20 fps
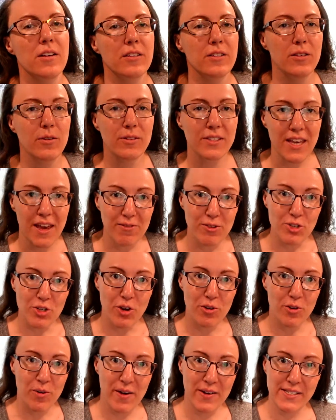So as Kevin
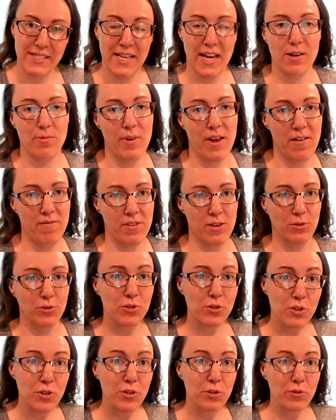showed you outside, we have those
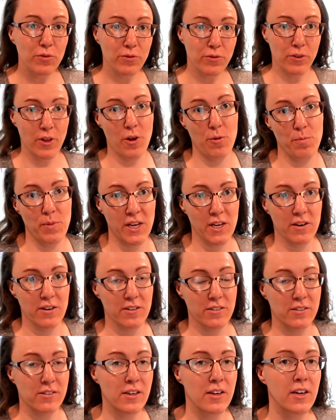two flow
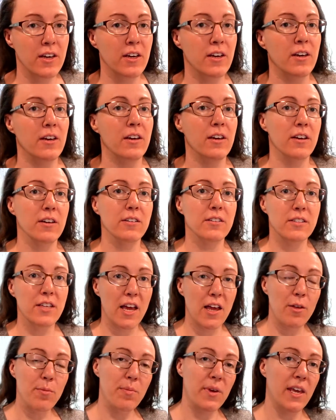meters. He'll
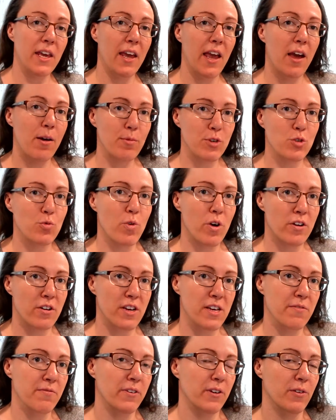tell me how much water
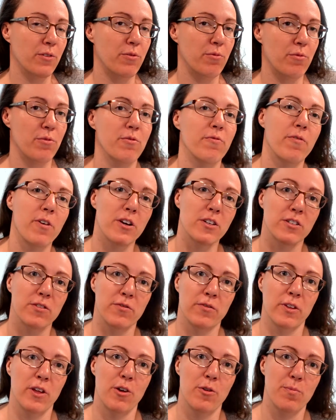he filled through the first
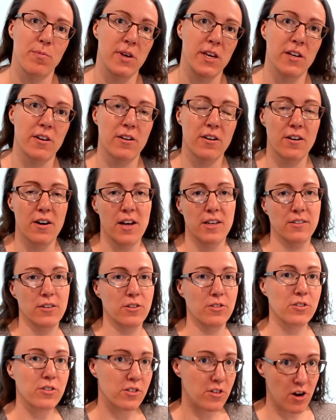flow meter as our
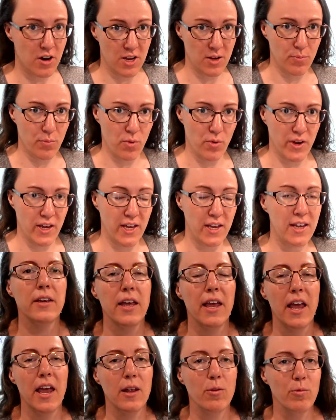starting point.
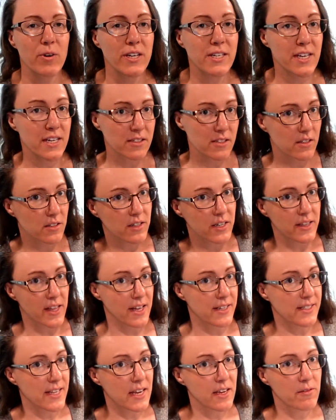And when he takes a look at
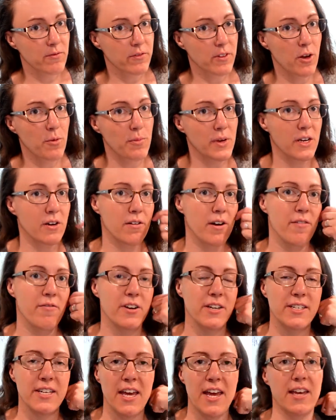that second flow meter every
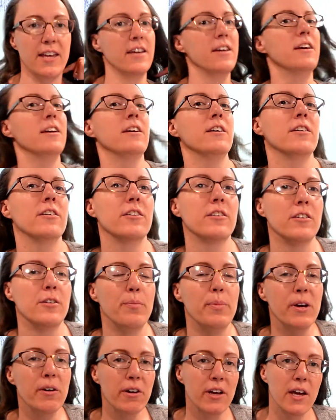day, he'll
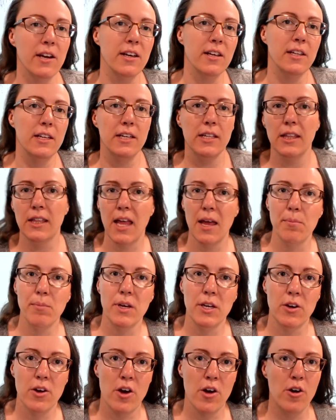periodically let me
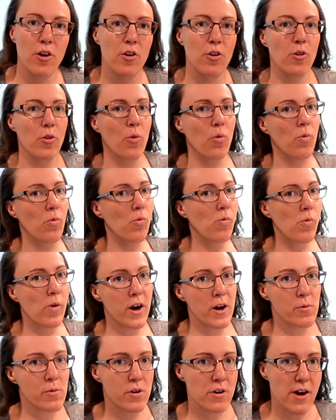know
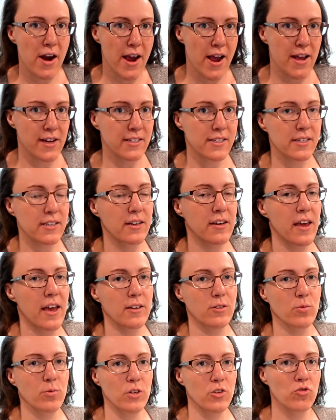where we're at
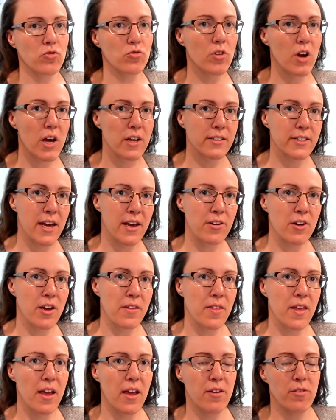as we draw down on
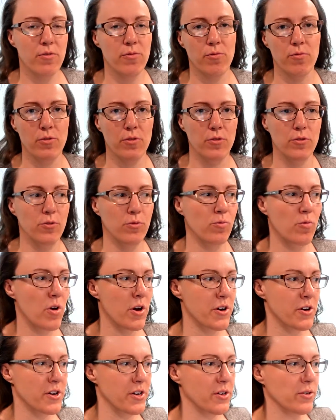that through
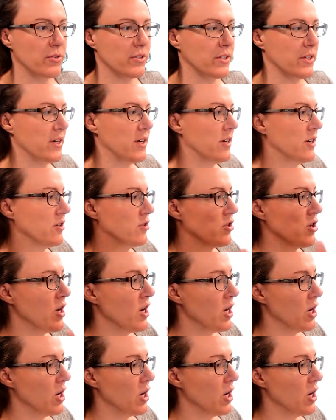water usage,